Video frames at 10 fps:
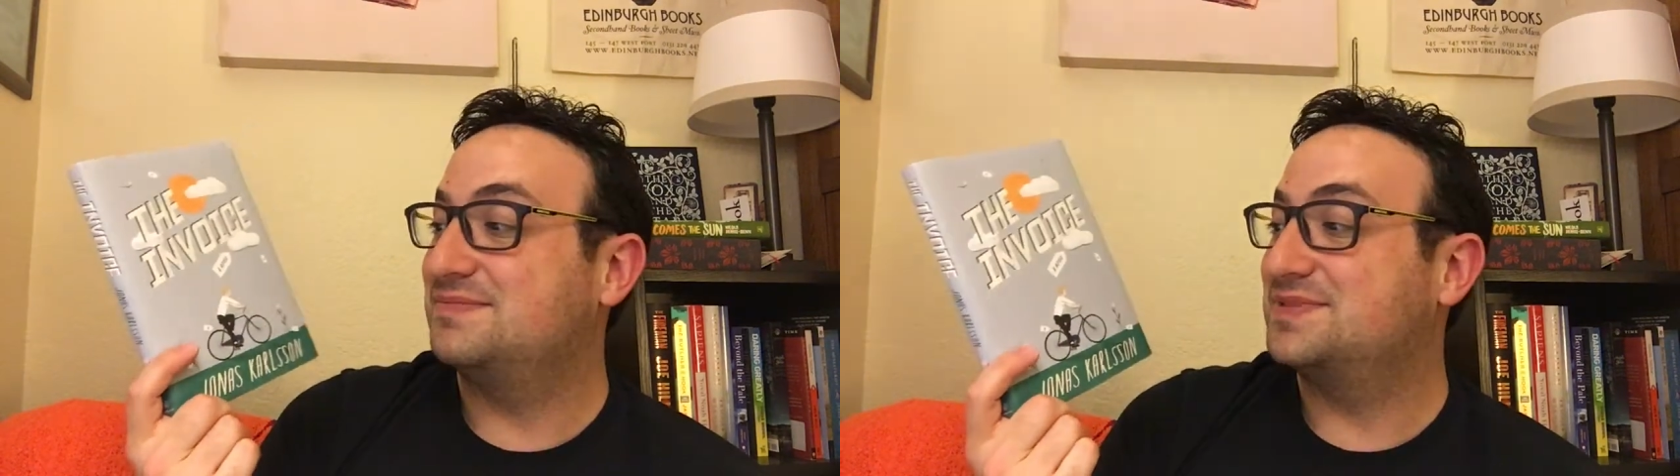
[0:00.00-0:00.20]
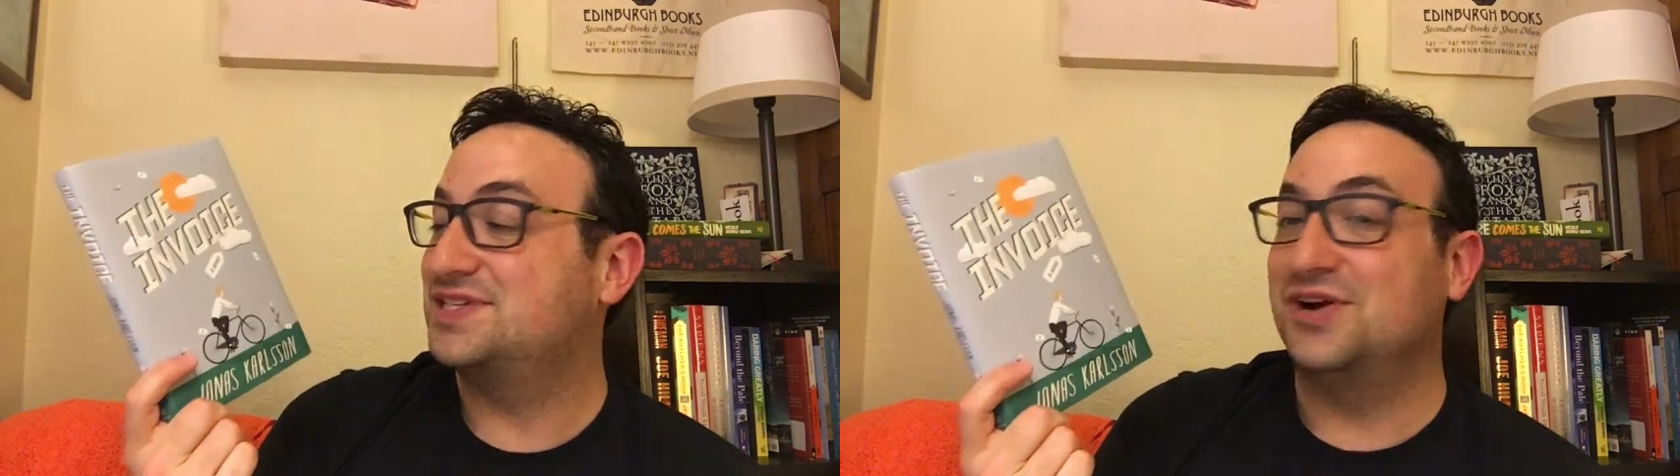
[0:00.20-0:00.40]

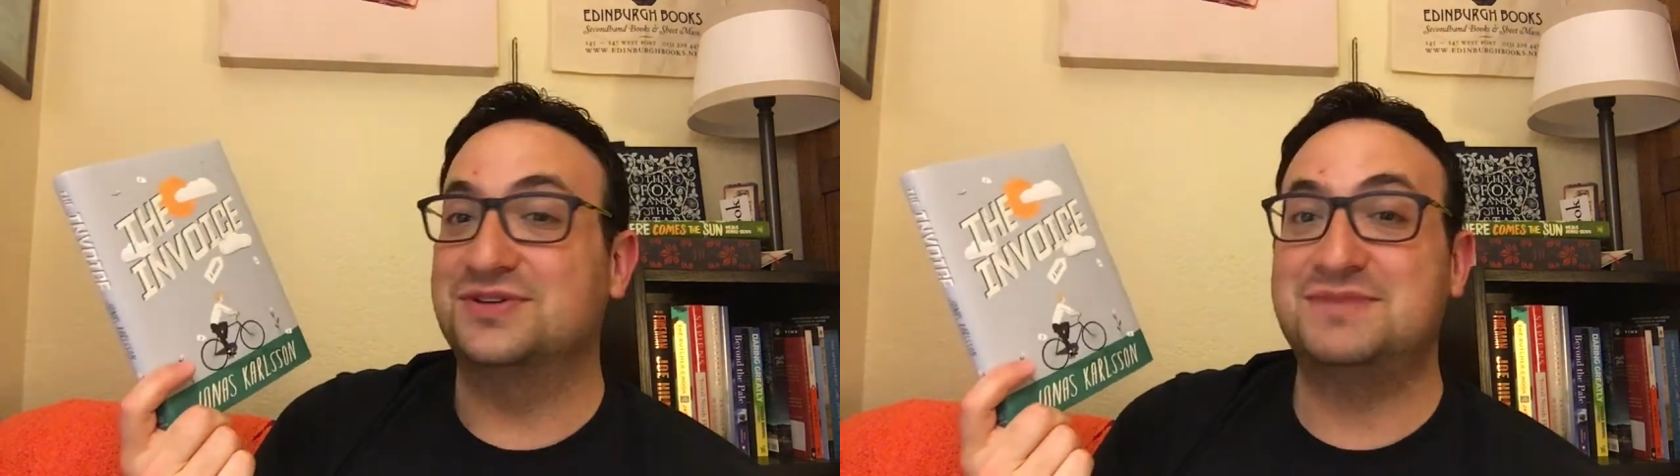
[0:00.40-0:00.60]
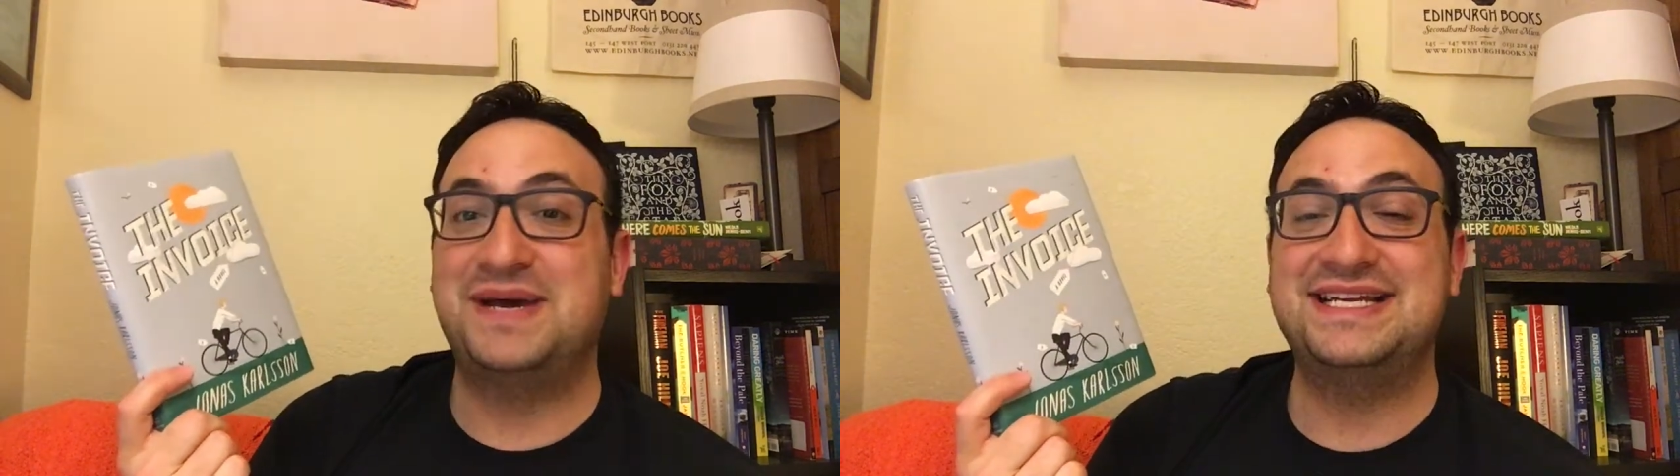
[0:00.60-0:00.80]
So
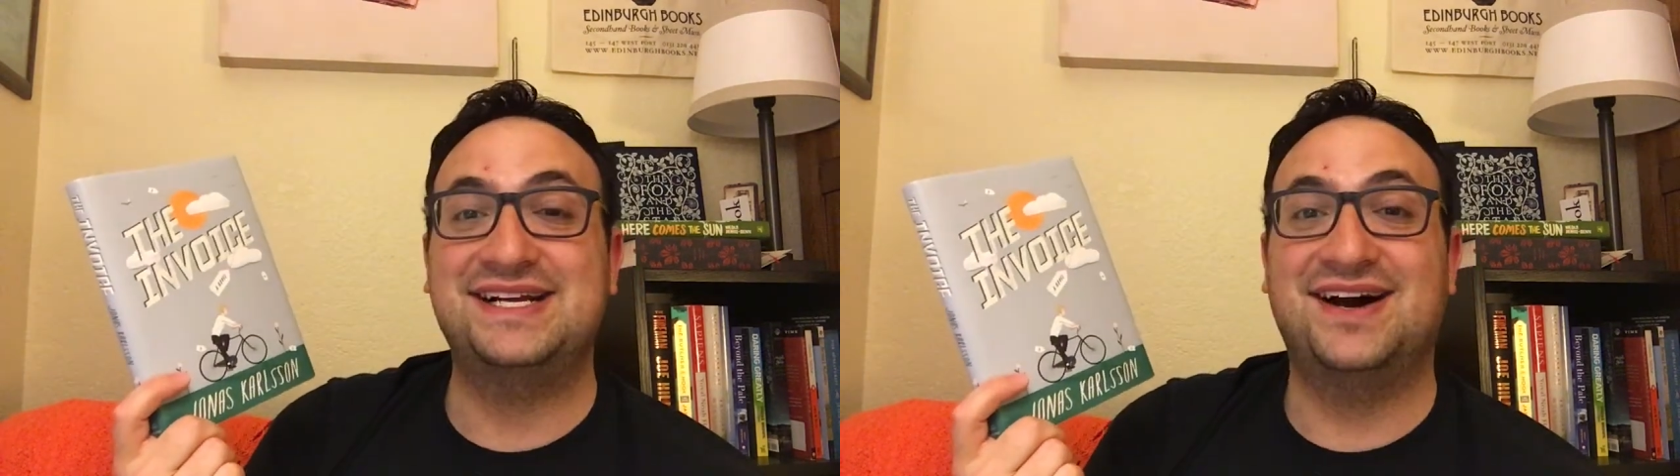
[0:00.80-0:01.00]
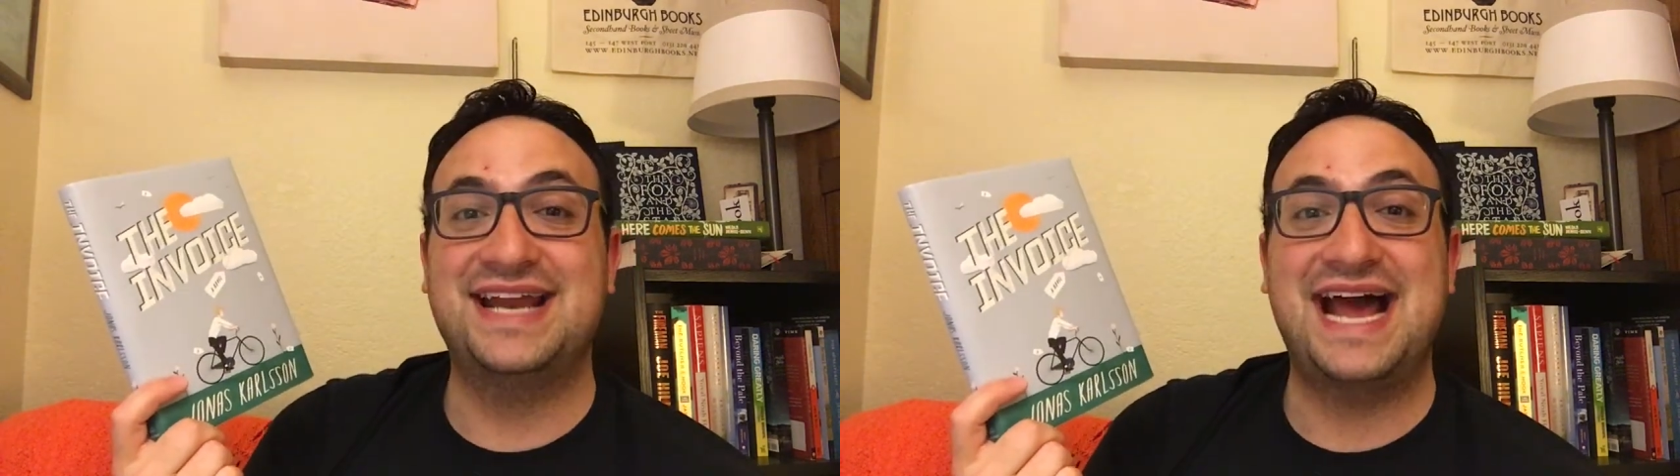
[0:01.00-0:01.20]
depending on